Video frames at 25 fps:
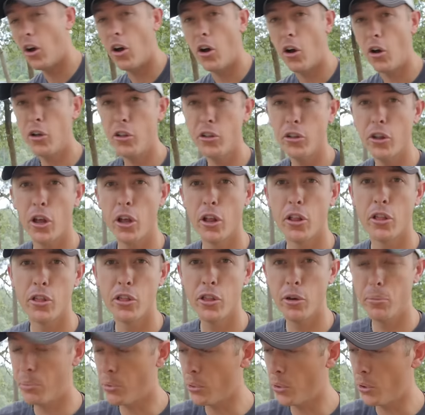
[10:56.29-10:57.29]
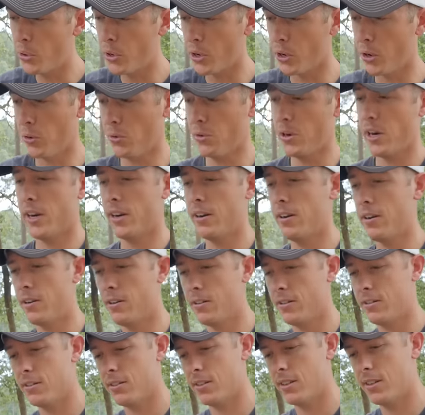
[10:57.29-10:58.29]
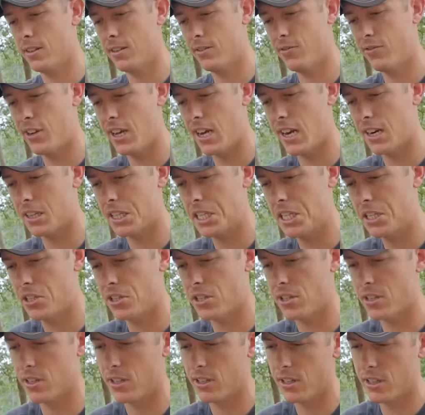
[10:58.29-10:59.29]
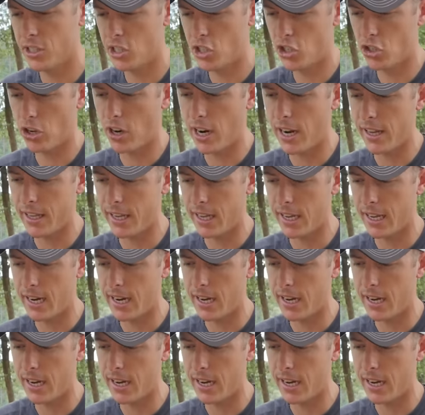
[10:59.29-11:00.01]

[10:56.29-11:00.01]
on the Bruco right here. In fact, let's try that